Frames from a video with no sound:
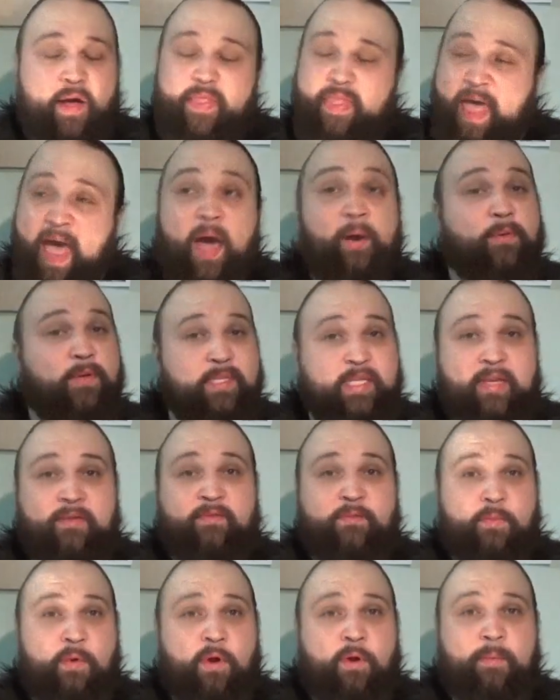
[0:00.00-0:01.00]
Brotherhood came out
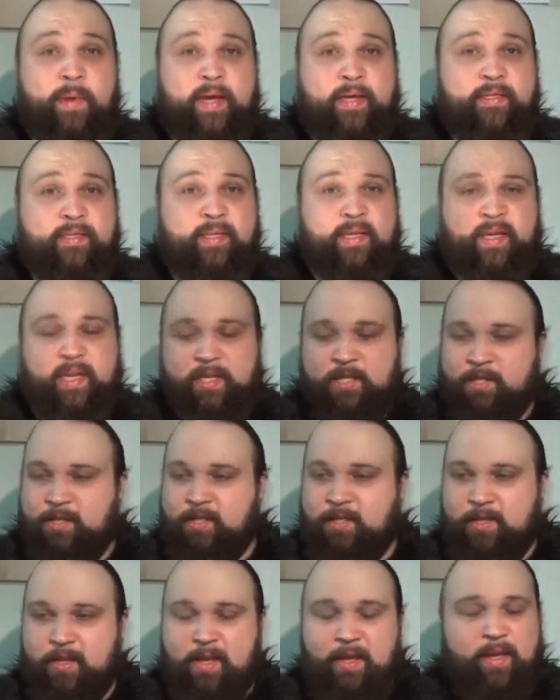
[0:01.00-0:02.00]
and that was even more
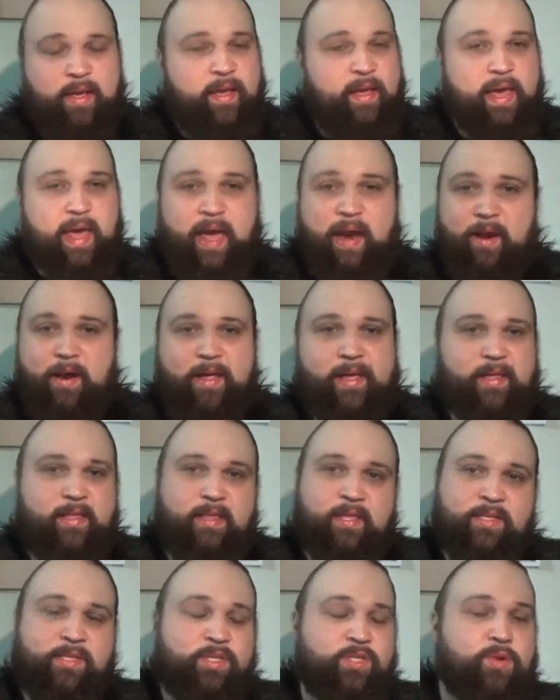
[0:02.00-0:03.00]
amazing and just
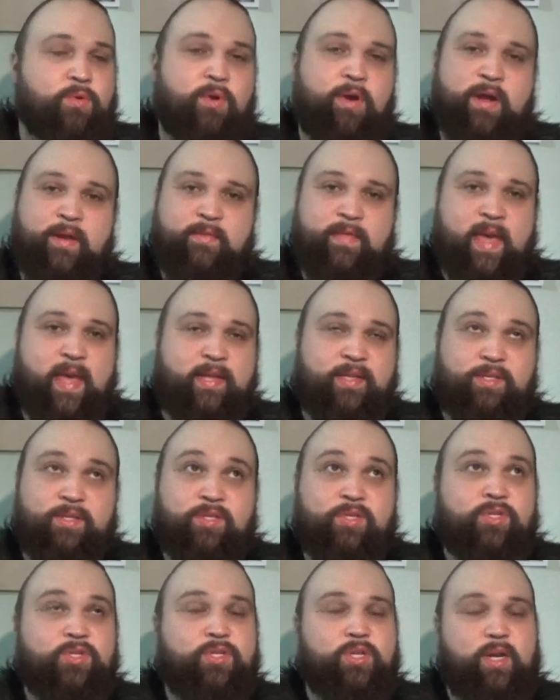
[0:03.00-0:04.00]
I don't know, the
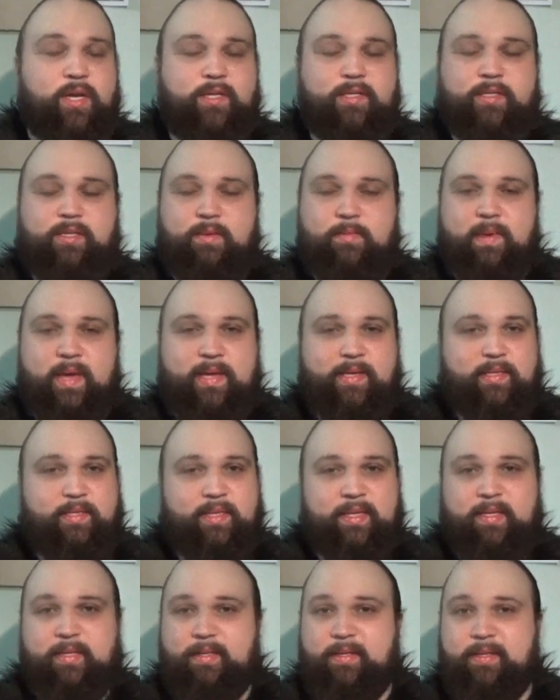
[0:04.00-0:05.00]
story of that is
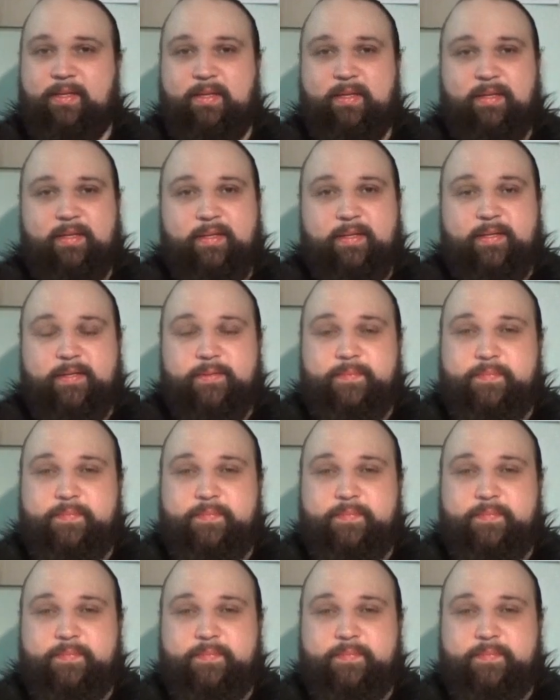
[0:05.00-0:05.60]
just amazing.